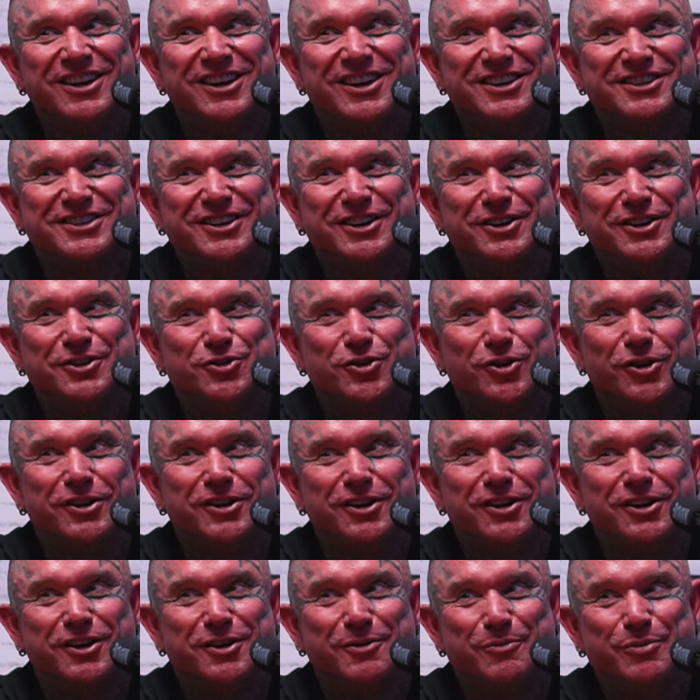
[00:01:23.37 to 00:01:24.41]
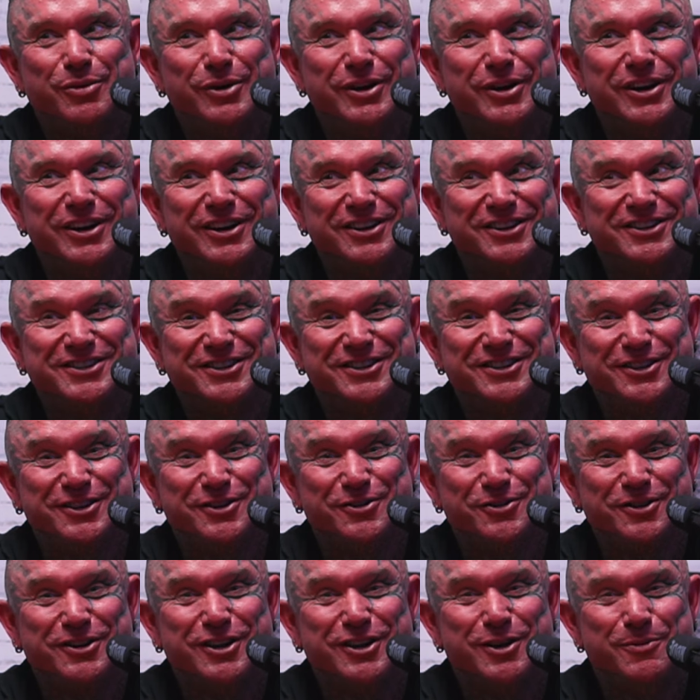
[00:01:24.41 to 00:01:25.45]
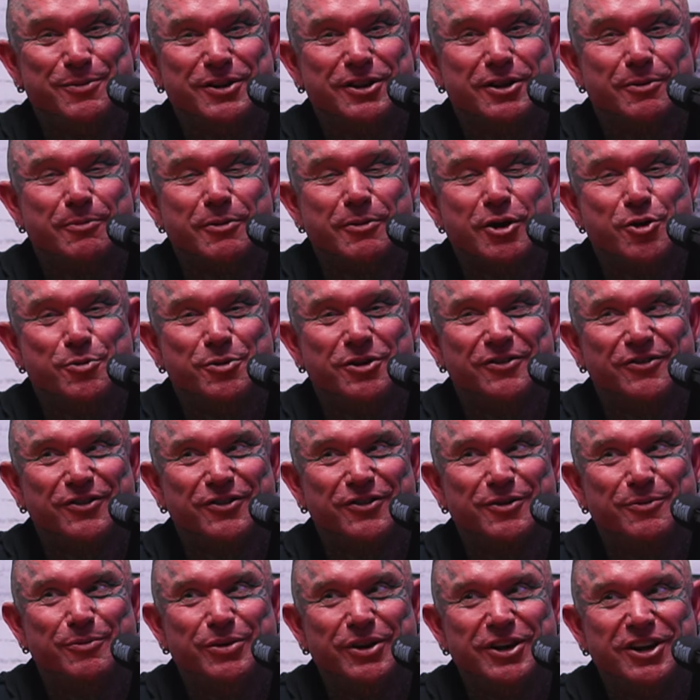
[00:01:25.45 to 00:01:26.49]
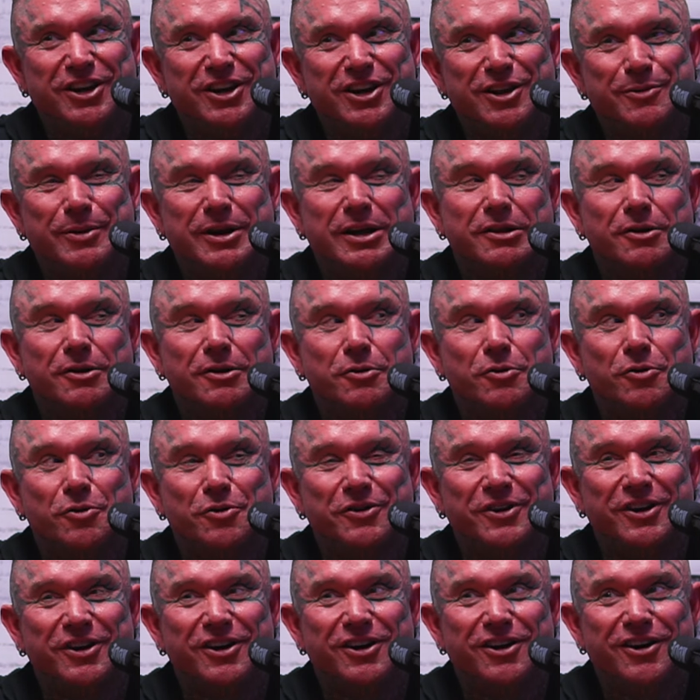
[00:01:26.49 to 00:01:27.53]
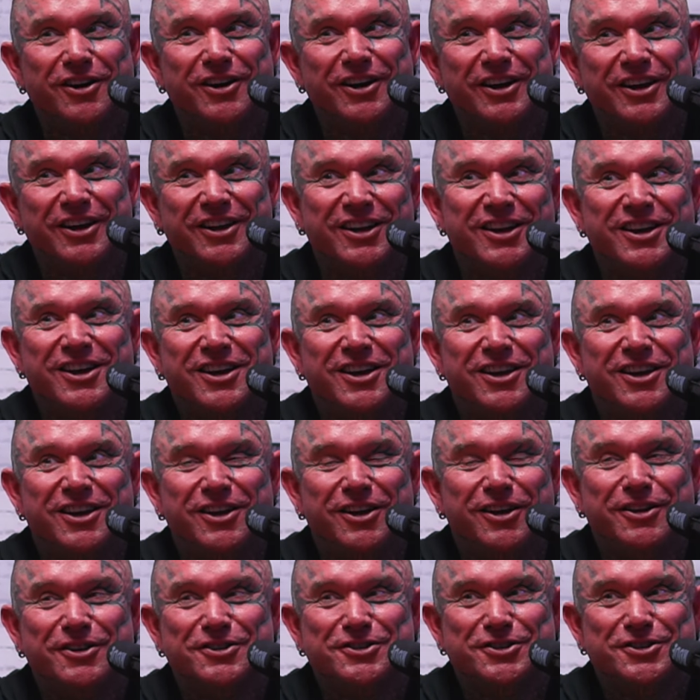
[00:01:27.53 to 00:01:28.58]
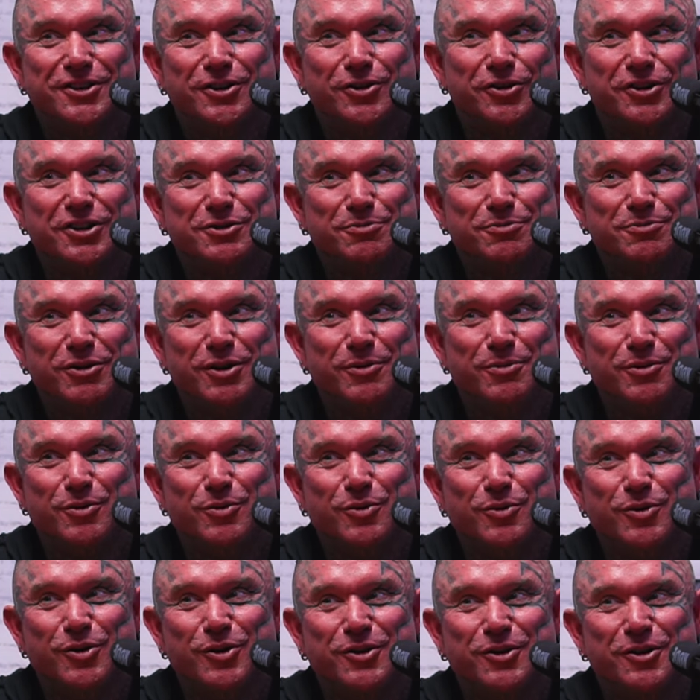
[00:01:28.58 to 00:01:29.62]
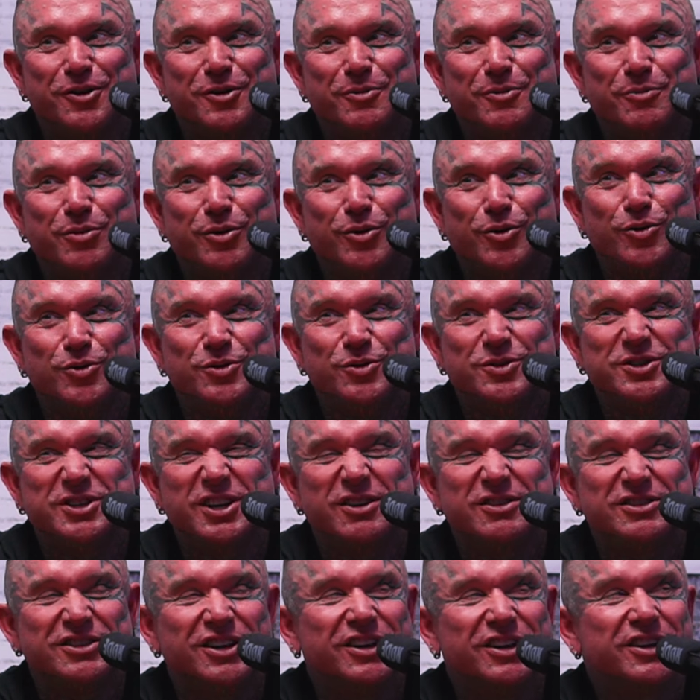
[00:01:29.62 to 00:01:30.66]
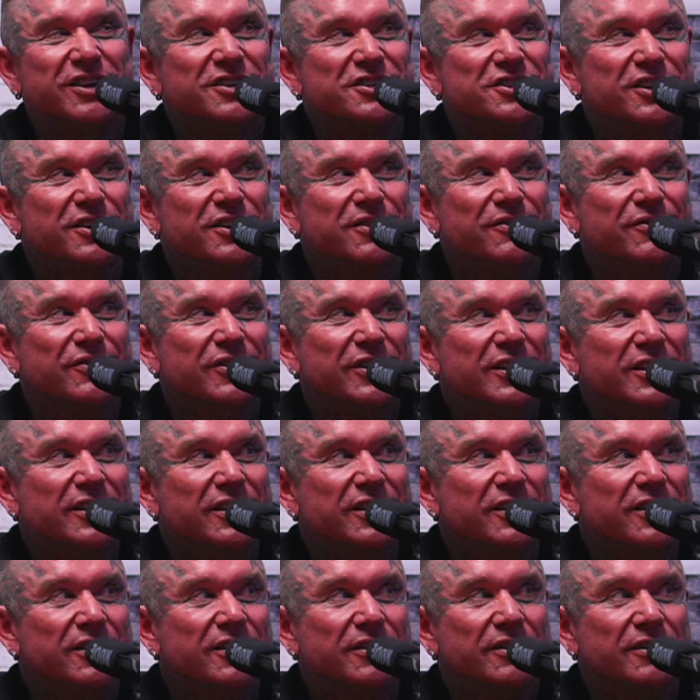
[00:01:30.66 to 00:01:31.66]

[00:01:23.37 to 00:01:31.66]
So you're trying to compete and still keep in the moment of competing. But at the corner of your eye, you can see all these people working on Paul. So it was like a shitty feeling.